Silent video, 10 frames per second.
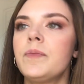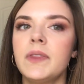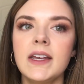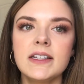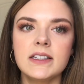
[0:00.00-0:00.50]

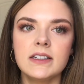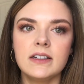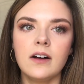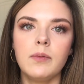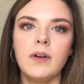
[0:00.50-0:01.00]
This
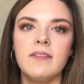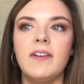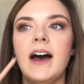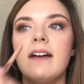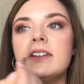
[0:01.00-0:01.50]

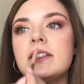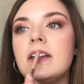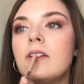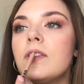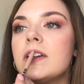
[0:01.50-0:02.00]
0.5 is
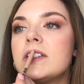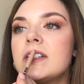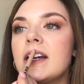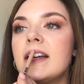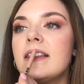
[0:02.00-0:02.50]
the only
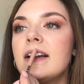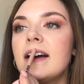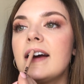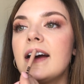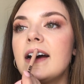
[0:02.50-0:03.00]
shade that
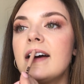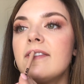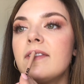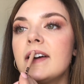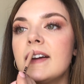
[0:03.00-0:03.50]
I
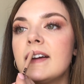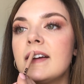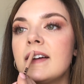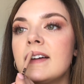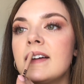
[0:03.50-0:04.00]
have, but
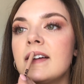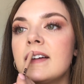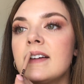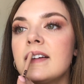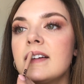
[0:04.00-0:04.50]

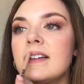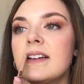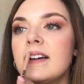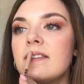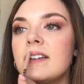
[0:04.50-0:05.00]

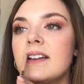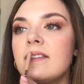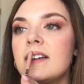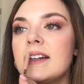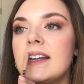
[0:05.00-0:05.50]
I really
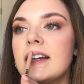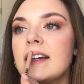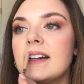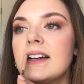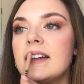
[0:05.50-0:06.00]
want to
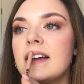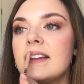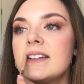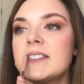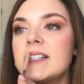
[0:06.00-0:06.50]
get
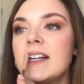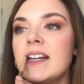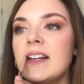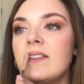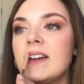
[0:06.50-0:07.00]
another
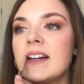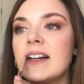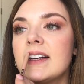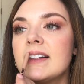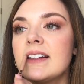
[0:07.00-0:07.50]
shade
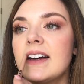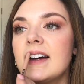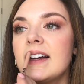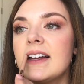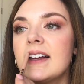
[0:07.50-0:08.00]
because
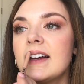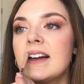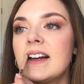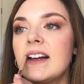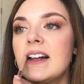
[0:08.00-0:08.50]
I
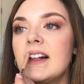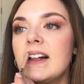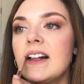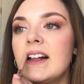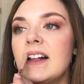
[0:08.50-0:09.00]

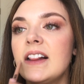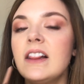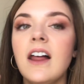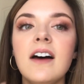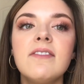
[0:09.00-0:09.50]

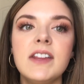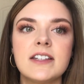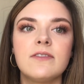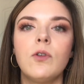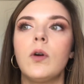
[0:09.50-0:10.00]
love
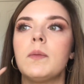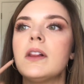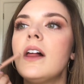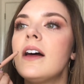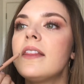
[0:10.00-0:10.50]
this
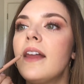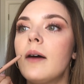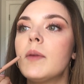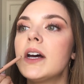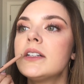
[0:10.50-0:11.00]
formula
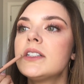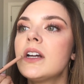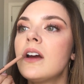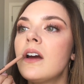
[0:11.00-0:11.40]
that much.